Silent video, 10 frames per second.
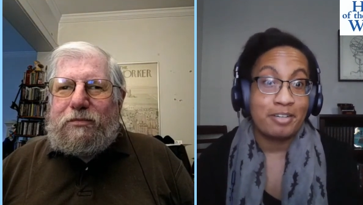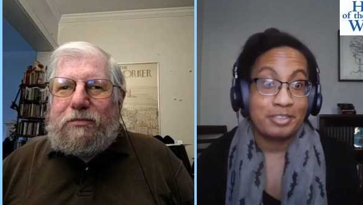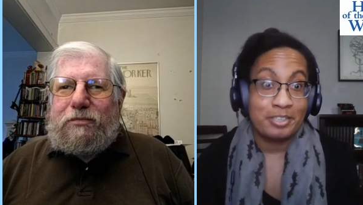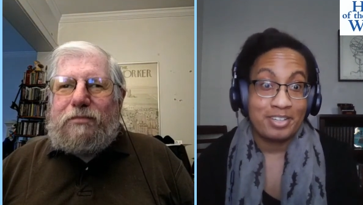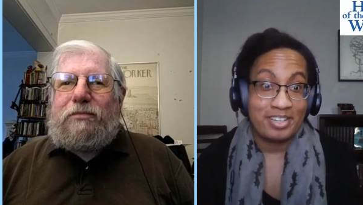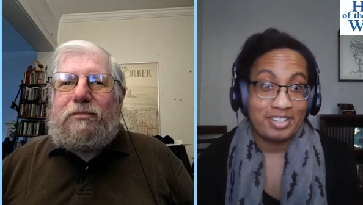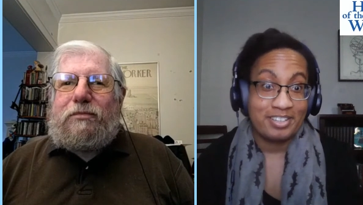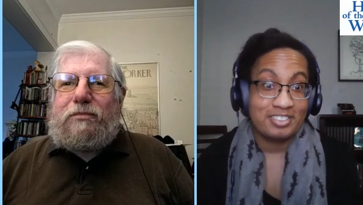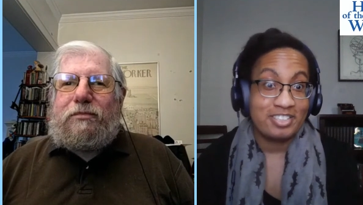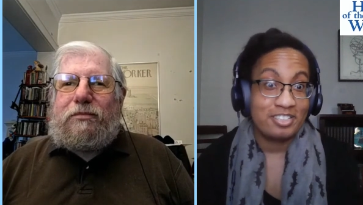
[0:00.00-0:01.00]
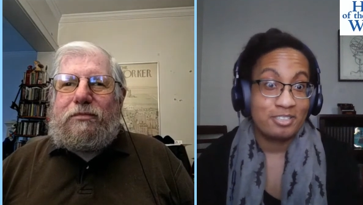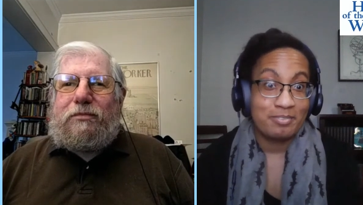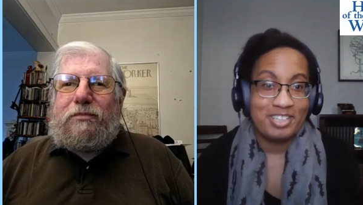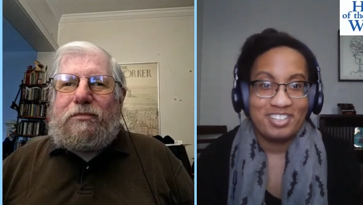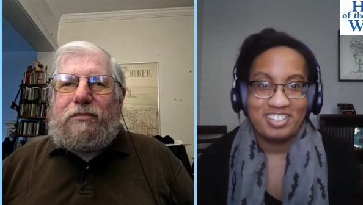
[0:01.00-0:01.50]
Speaker 1: out in the UK. I just thought it's going
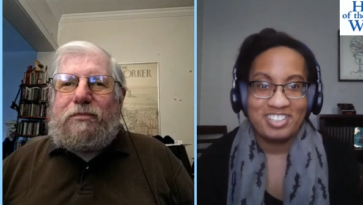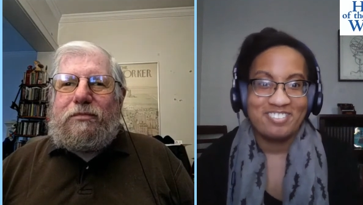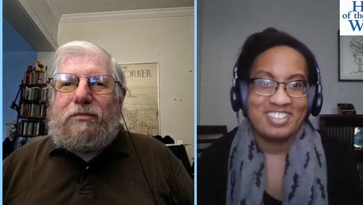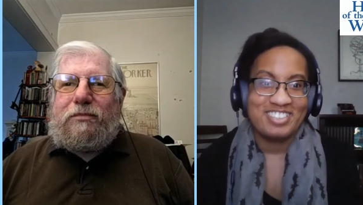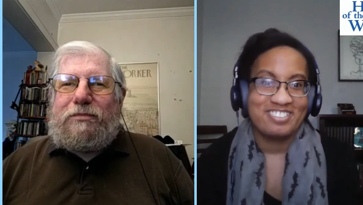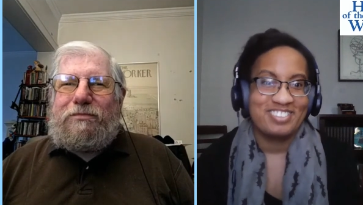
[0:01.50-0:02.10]
to be US